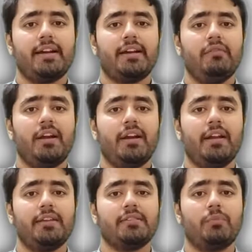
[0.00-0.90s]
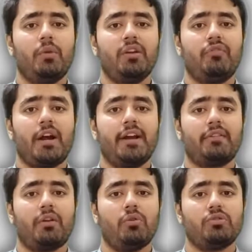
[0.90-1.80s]
The second one is
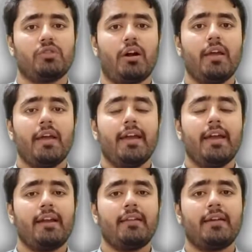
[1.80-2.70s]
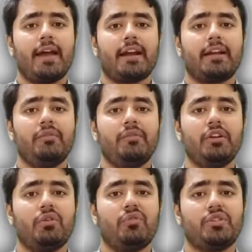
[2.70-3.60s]
modified Raoult's law. Here the
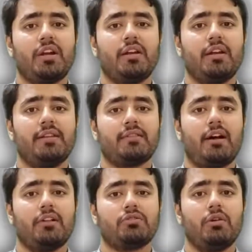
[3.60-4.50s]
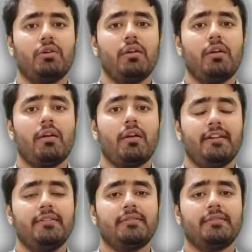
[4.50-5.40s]
activity coefficient is also
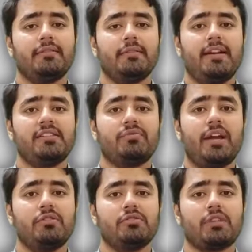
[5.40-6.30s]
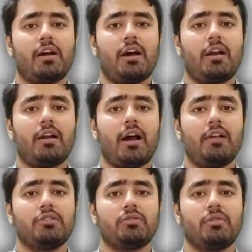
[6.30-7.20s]
added and its values are
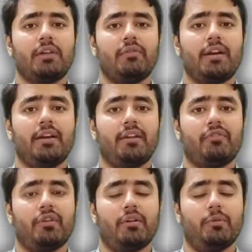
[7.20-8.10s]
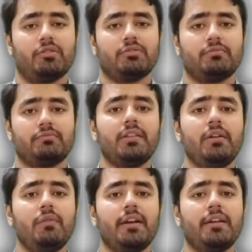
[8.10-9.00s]
also given in different books. The
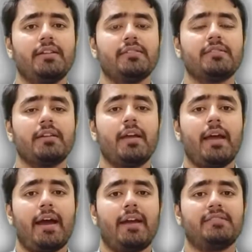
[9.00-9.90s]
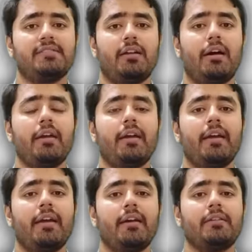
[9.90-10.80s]
third one is Henry's
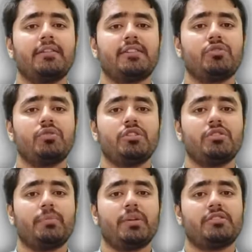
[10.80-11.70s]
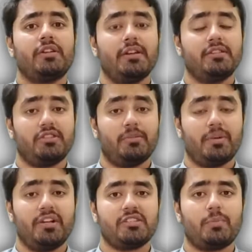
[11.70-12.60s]
law. Here the saturation pressure is
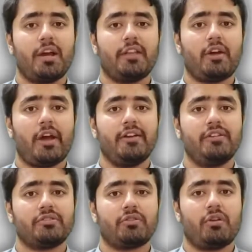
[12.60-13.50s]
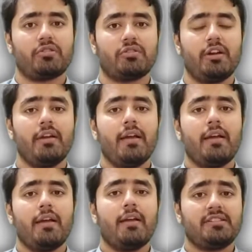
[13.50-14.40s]
replaced by the Henry's constant.
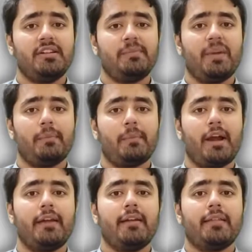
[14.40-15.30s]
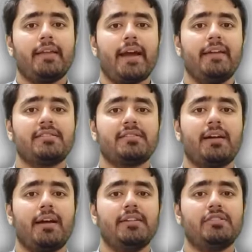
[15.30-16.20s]
Please keep in mind the Henry's
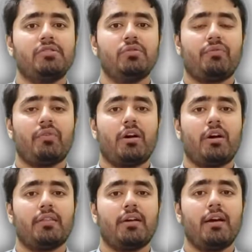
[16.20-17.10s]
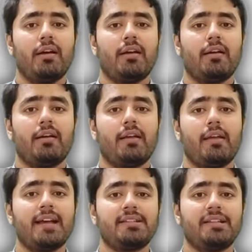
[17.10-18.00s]
law is used for the
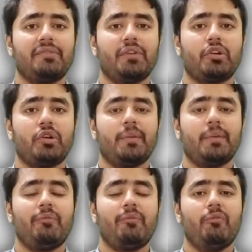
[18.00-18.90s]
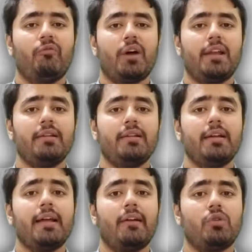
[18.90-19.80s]
gas liquid equilibrium while
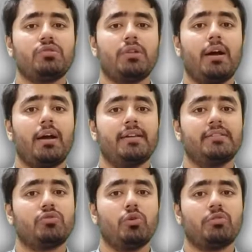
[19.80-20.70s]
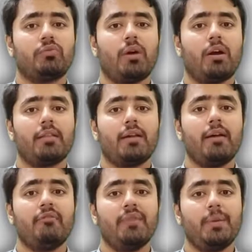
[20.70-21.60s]
Raoult's law is used for
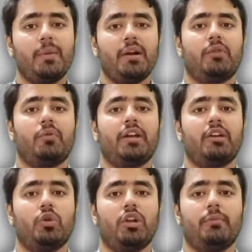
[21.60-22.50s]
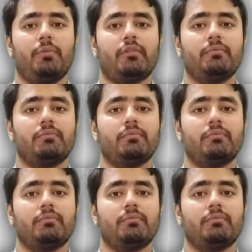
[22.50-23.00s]
the vapor liquid equilibrium.